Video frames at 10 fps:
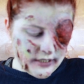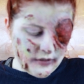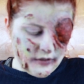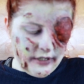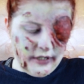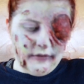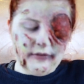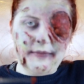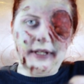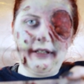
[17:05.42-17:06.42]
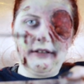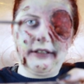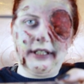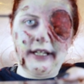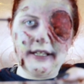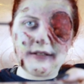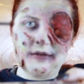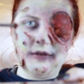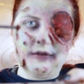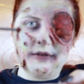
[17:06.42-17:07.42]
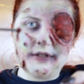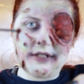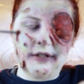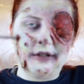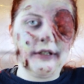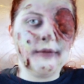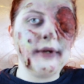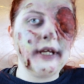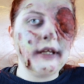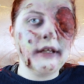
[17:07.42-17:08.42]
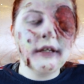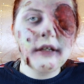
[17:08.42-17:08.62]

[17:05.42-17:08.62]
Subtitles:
sort of, I mean, look at it, it's all so gloopy.